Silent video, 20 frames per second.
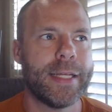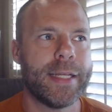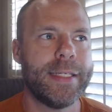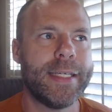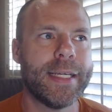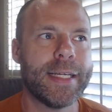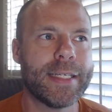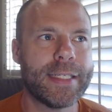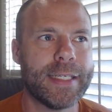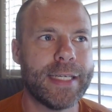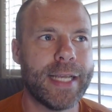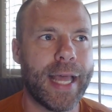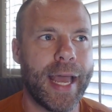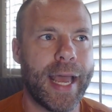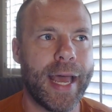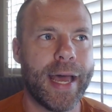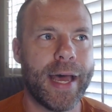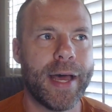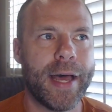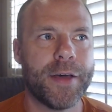doesn't
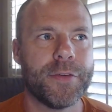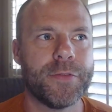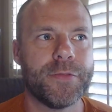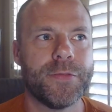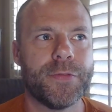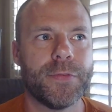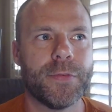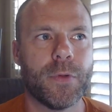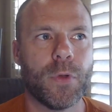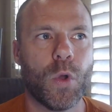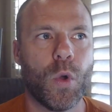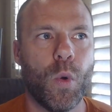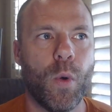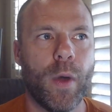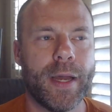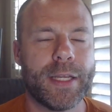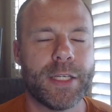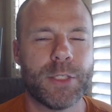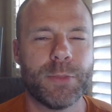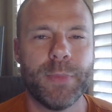have
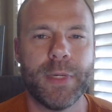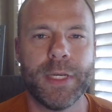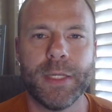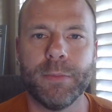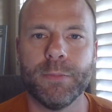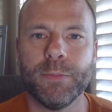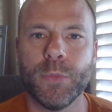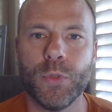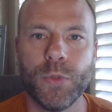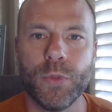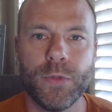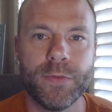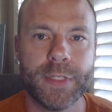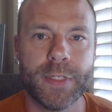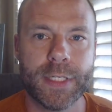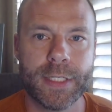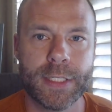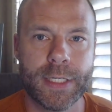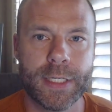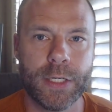quite as many moves
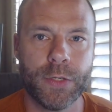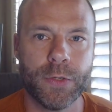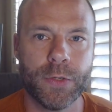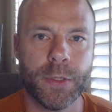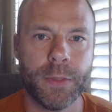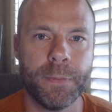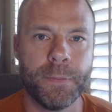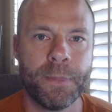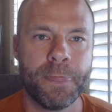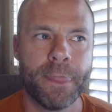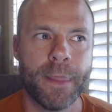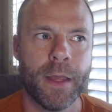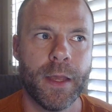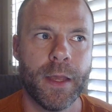as Ingram,